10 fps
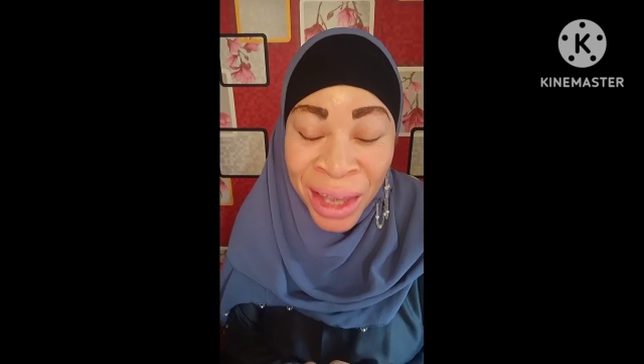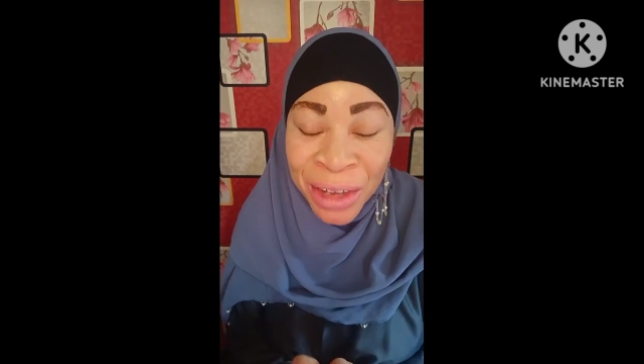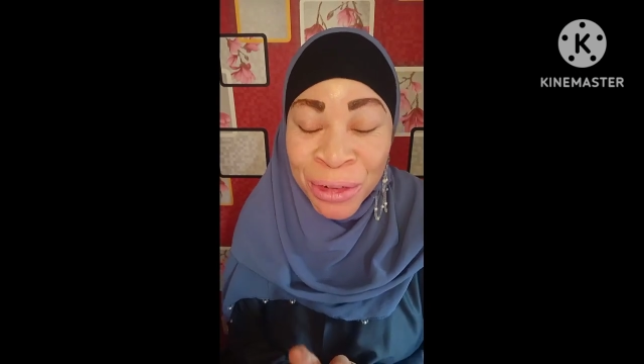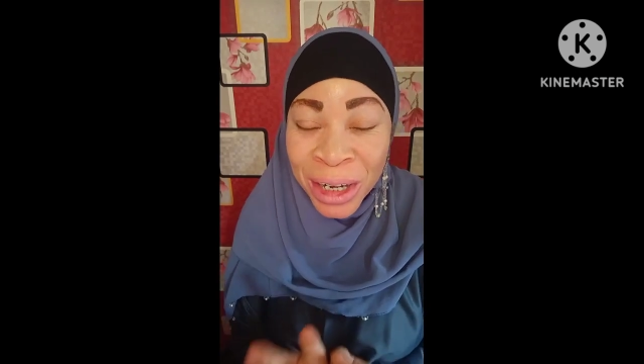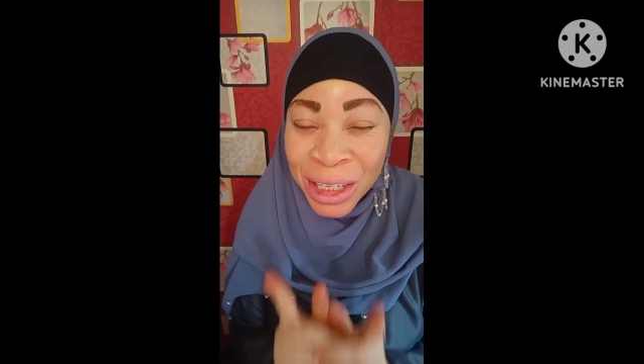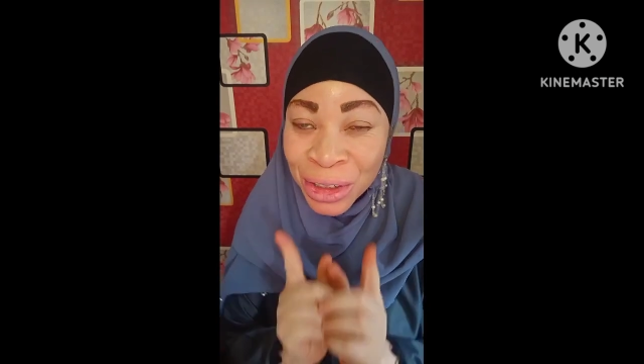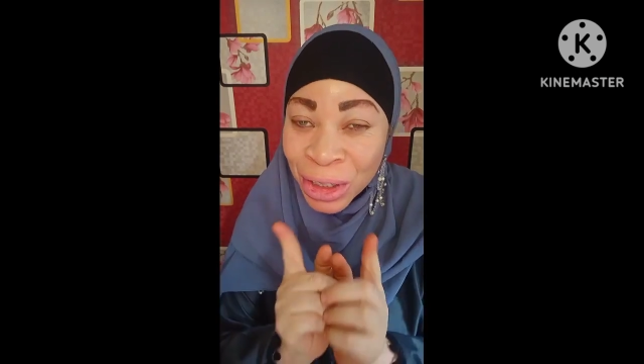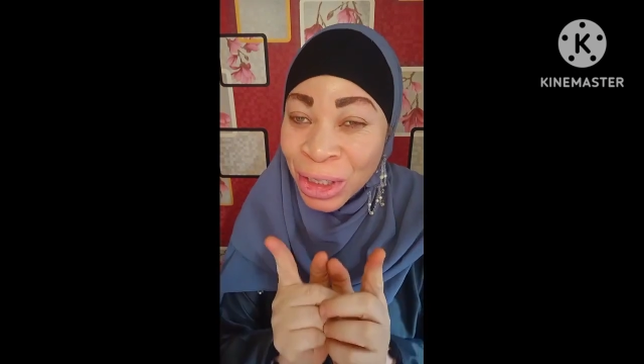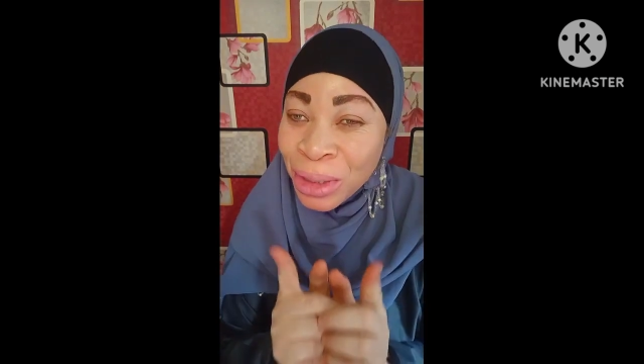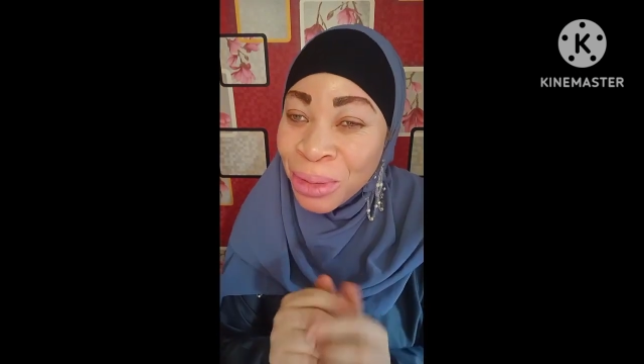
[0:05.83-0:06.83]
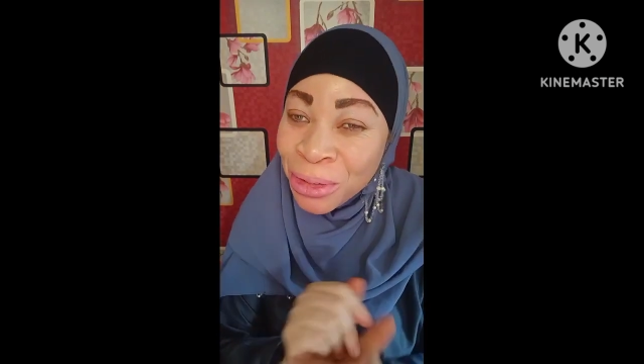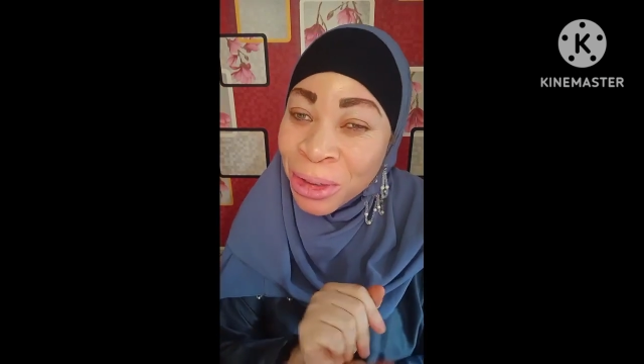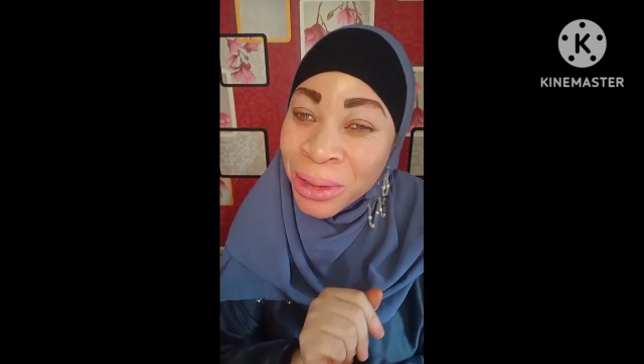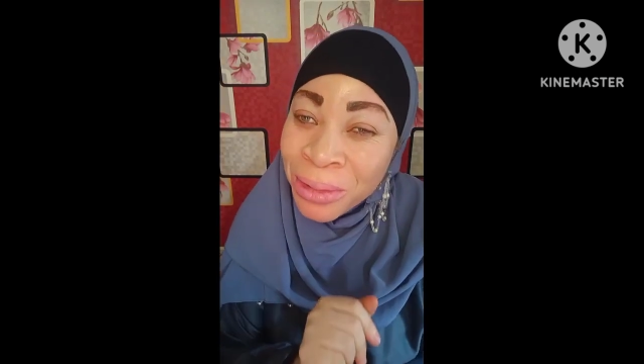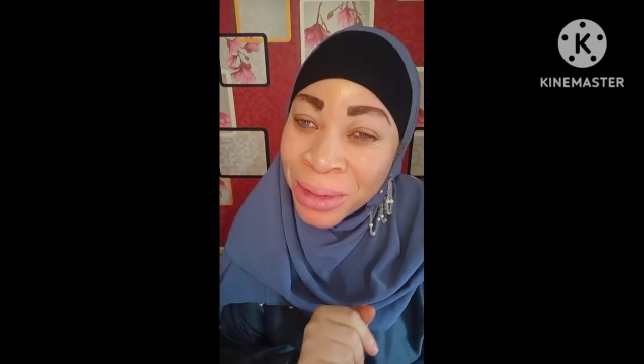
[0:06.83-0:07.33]
If you are joining me
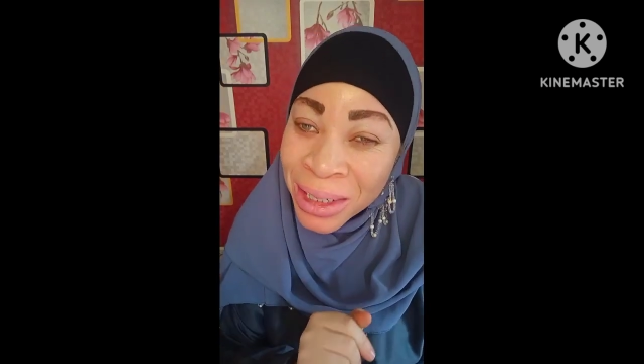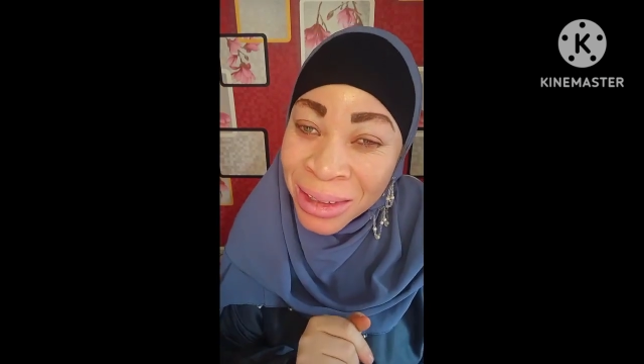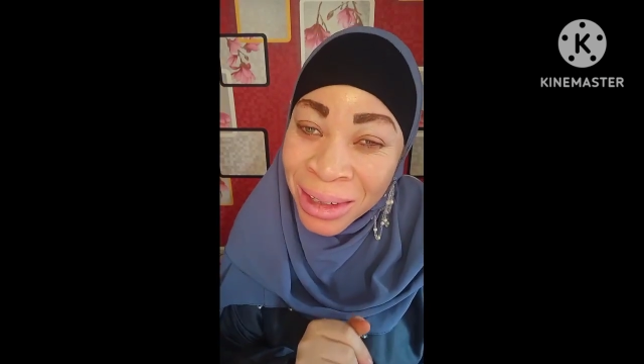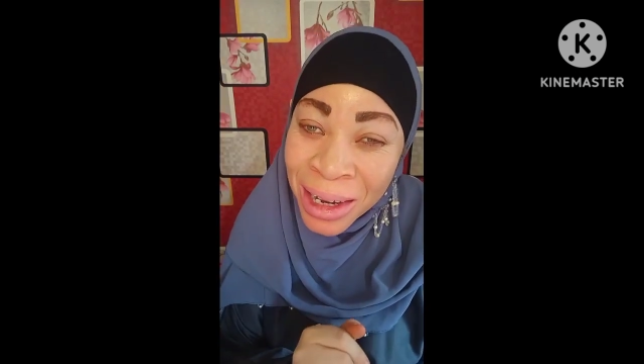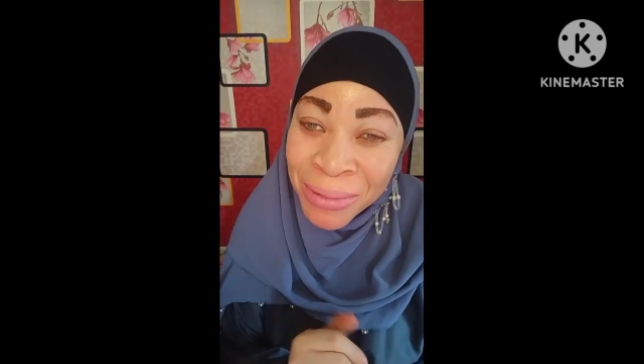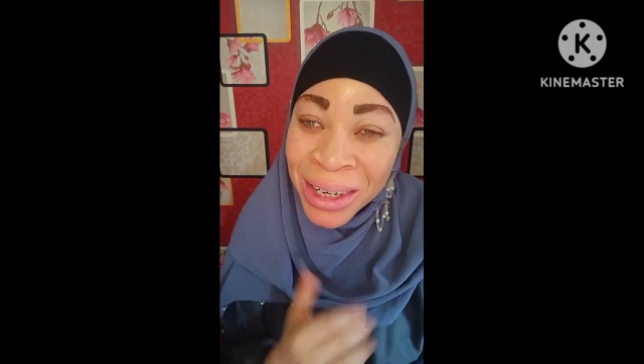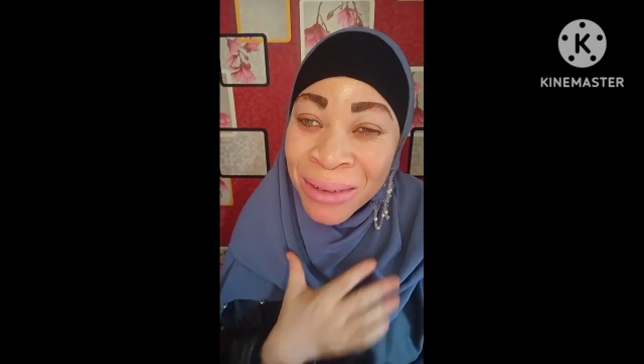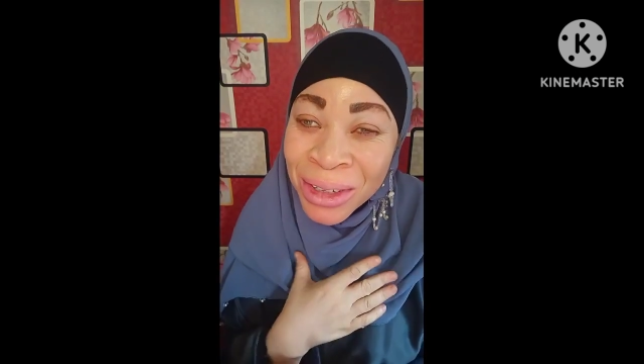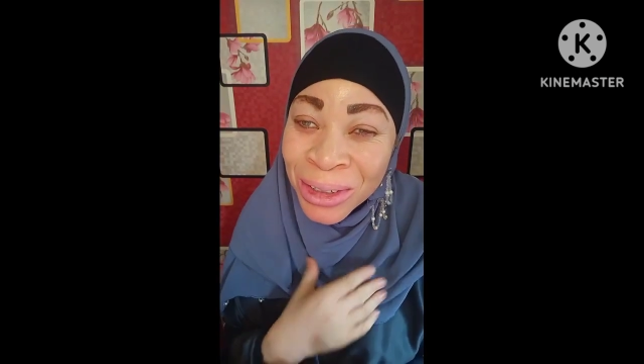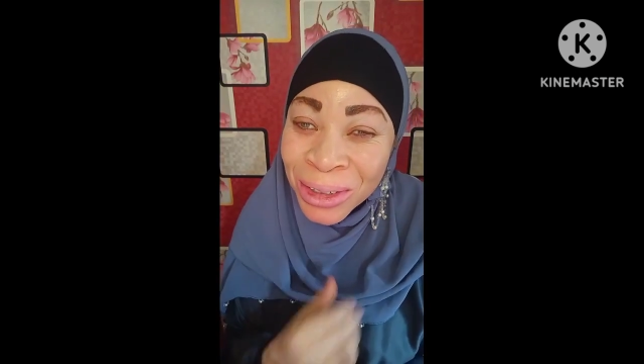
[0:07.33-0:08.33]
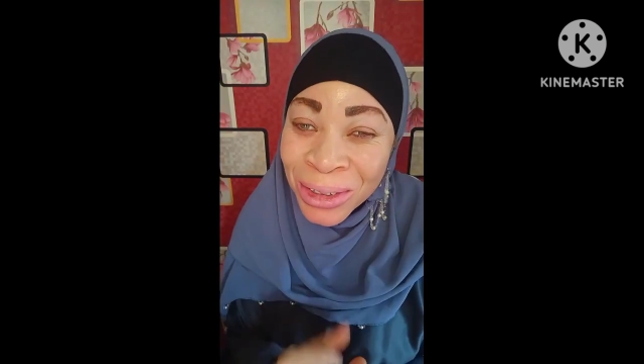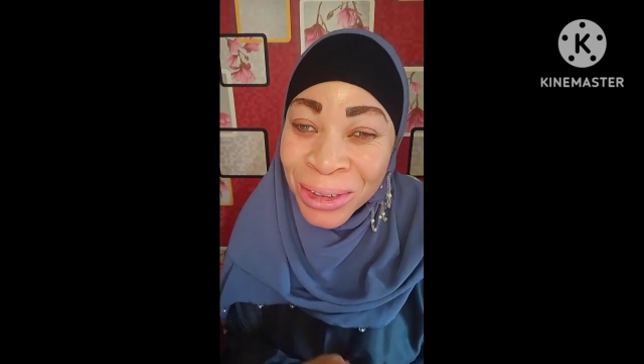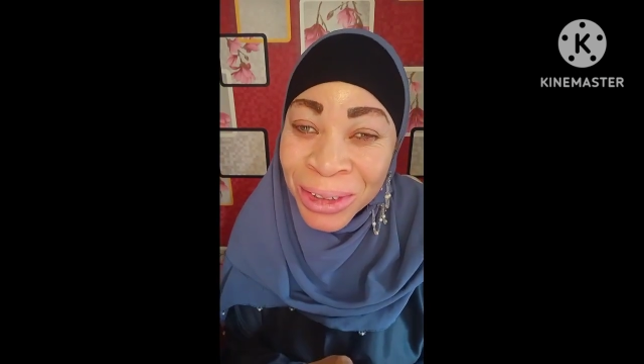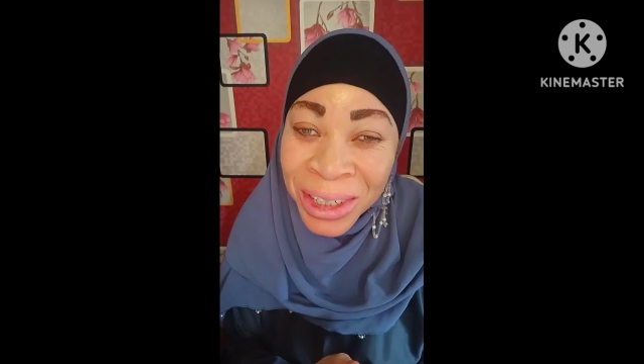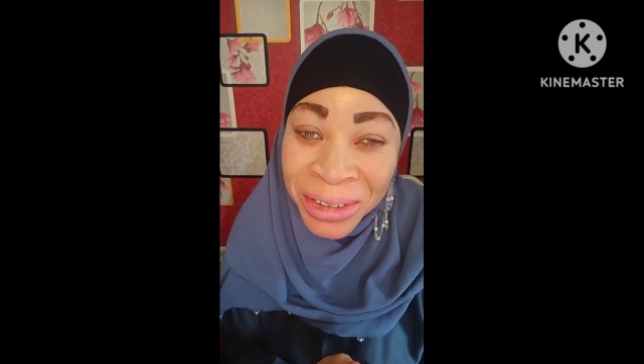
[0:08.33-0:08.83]
for the first time, my name is Dr.
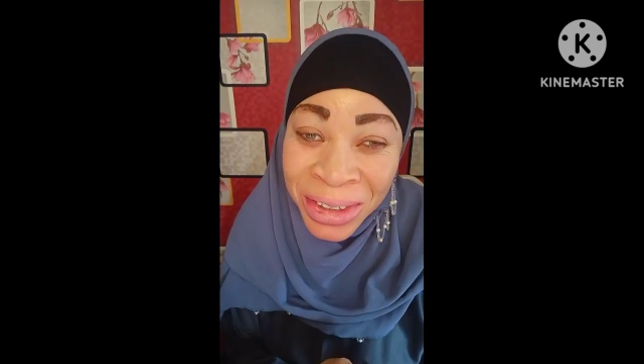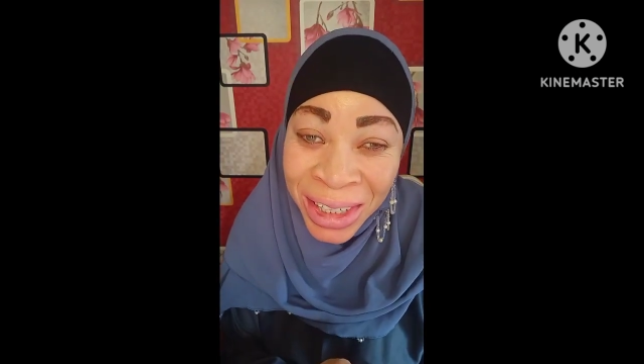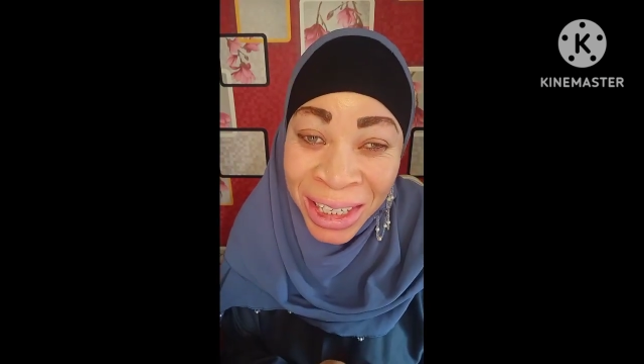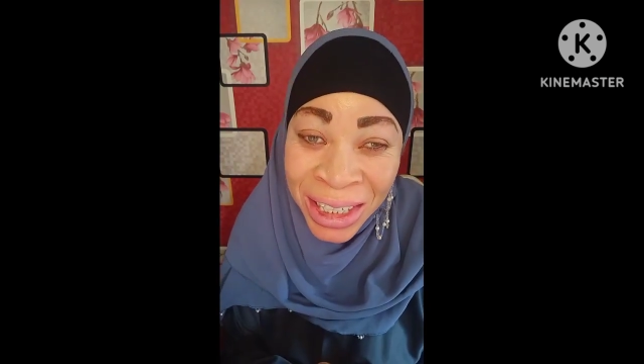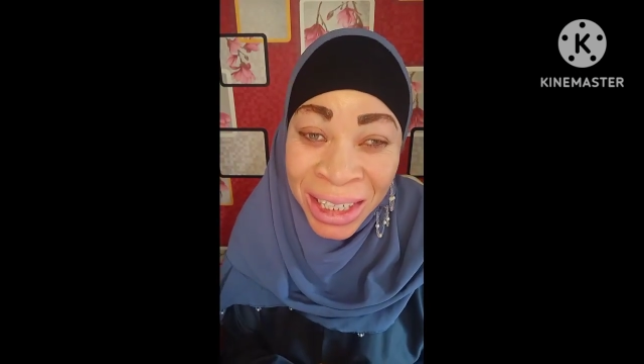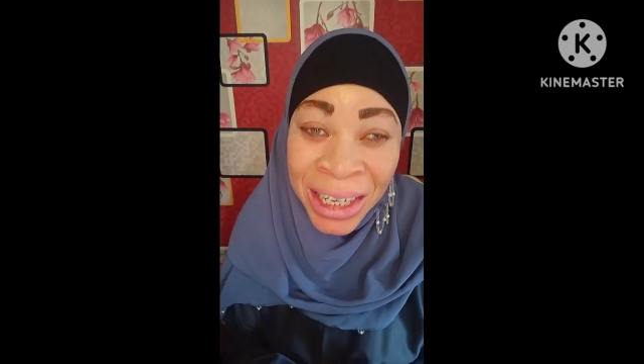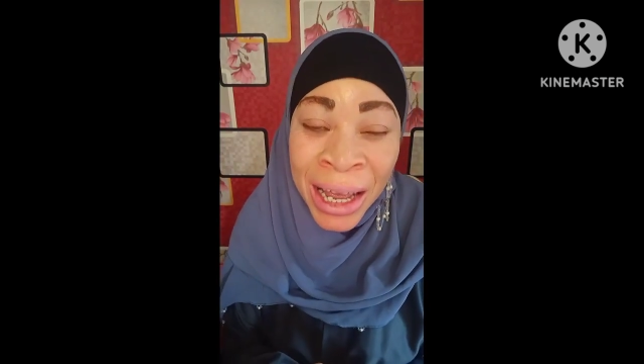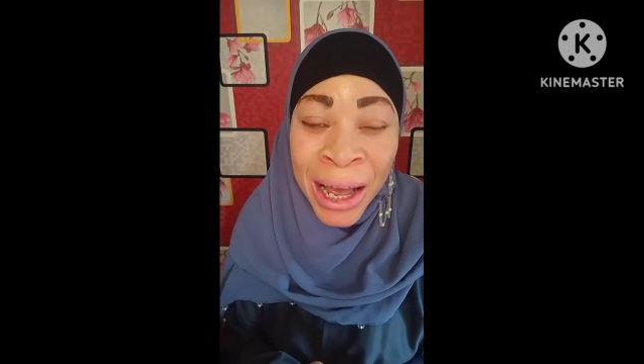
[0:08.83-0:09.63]
Noel Seni.